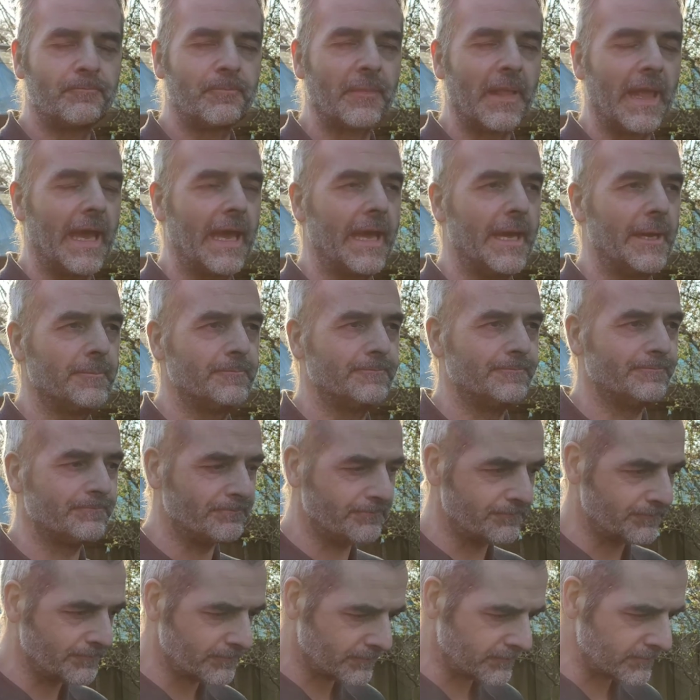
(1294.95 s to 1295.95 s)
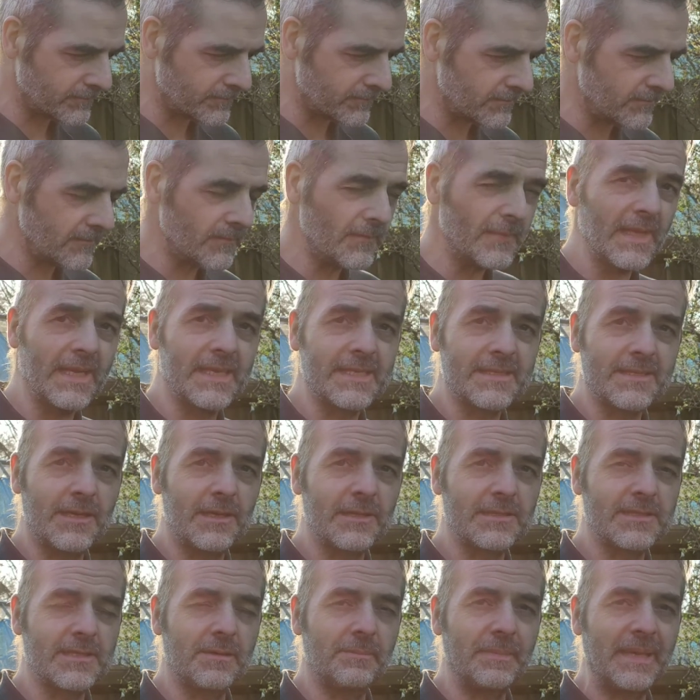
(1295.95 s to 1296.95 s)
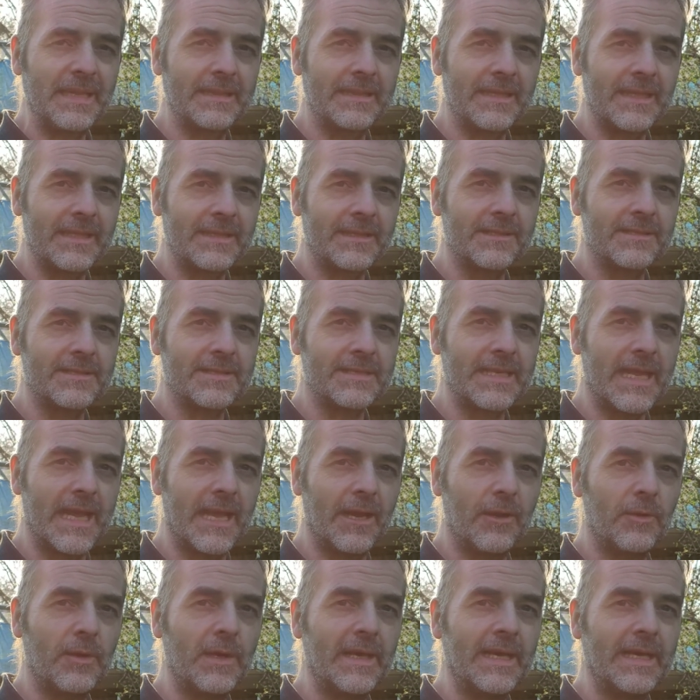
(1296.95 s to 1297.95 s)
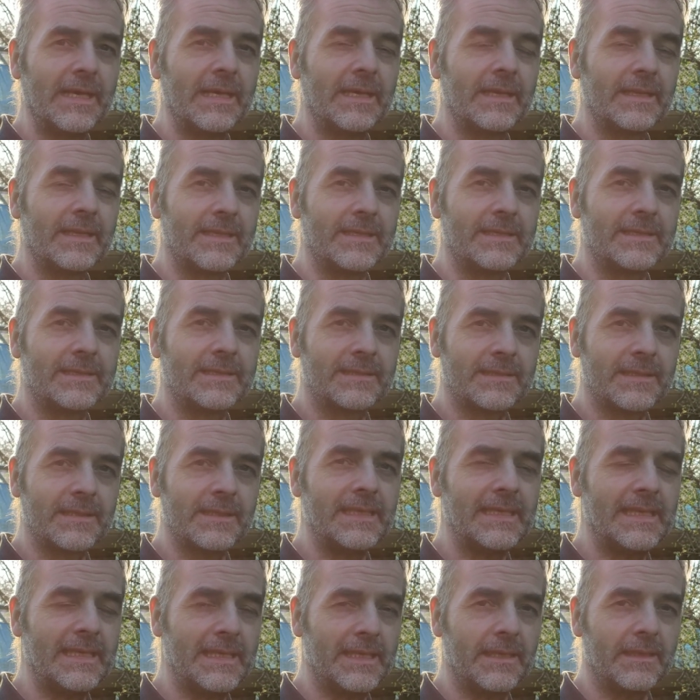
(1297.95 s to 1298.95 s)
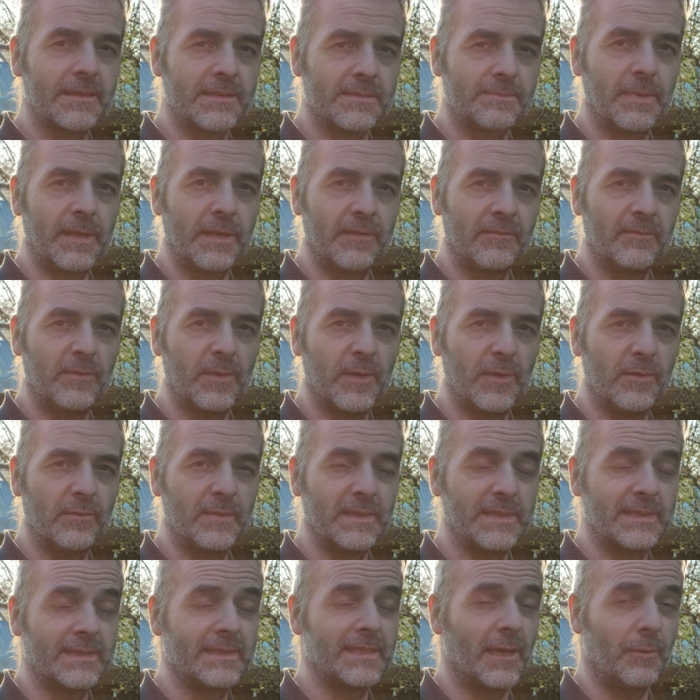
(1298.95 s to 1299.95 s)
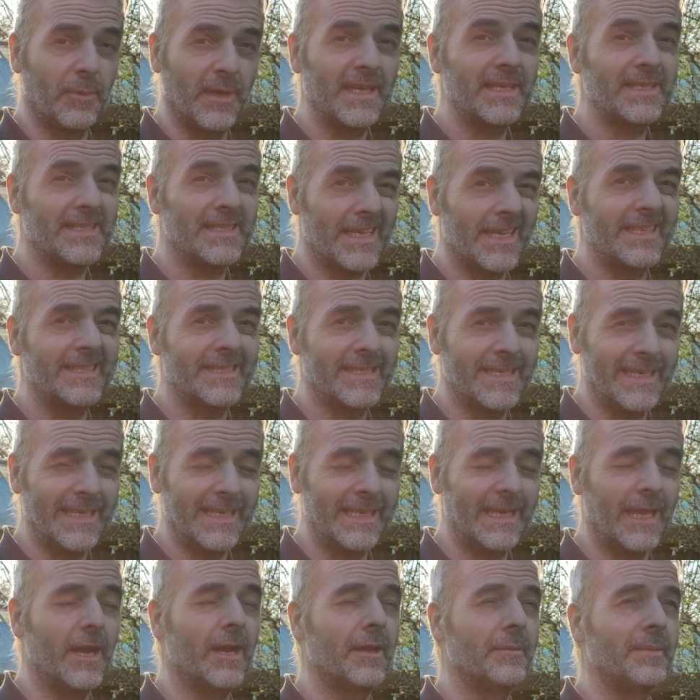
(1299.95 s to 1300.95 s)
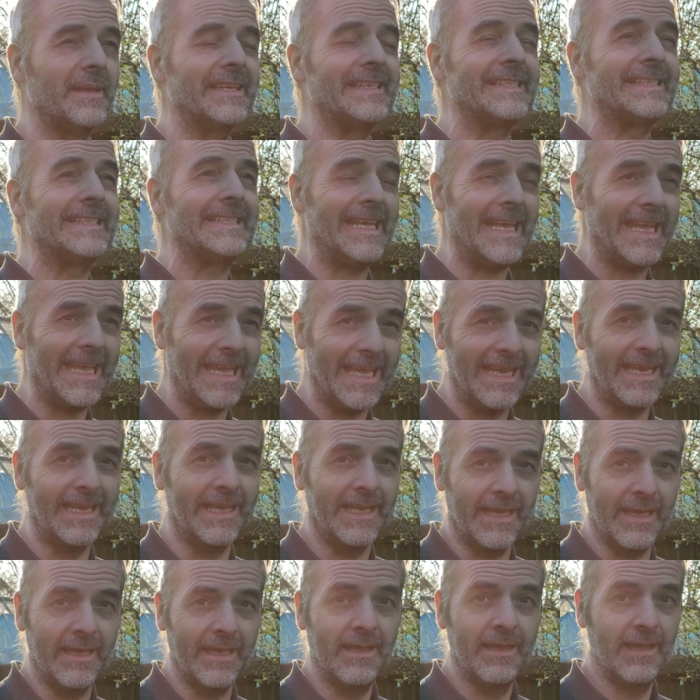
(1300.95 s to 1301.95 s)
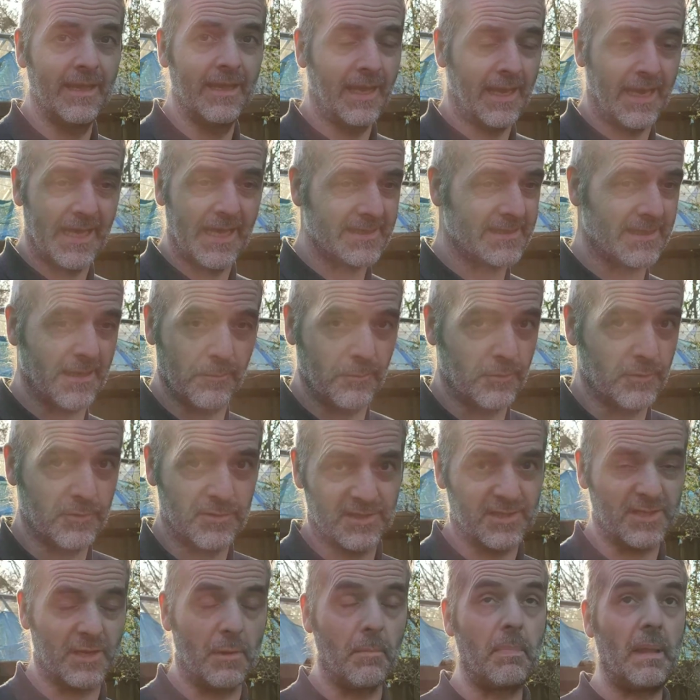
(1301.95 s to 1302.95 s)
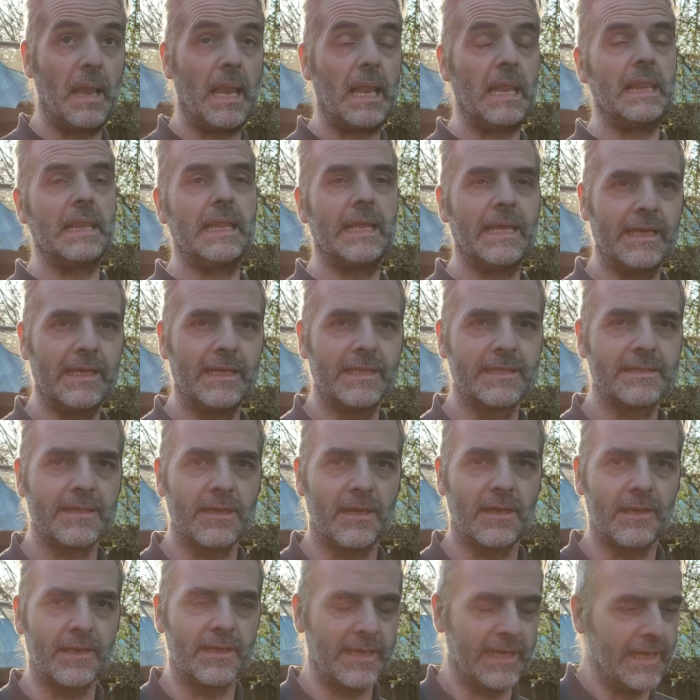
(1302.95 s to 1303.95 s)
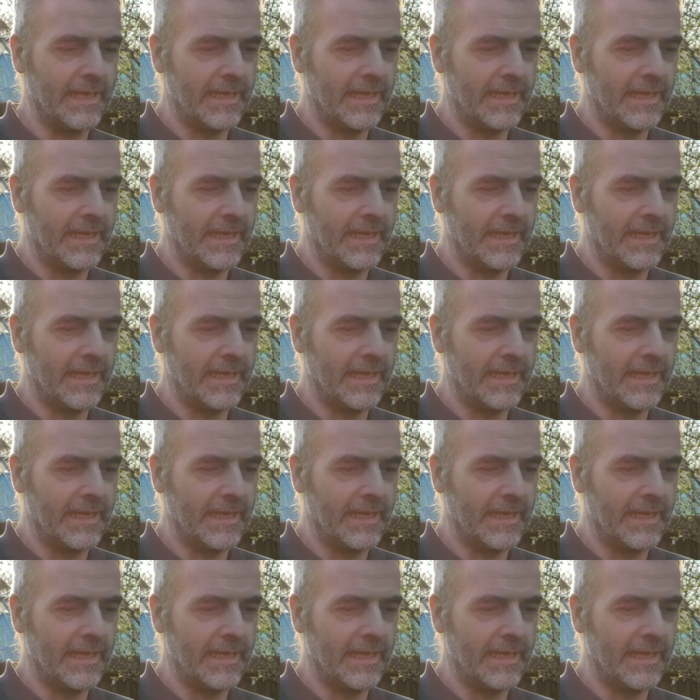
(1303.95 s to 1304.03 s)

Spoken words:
It's also meant that there's now the teeniest bit of movement, and when I say teeny, I mean teeny. Last time it was just completely solid.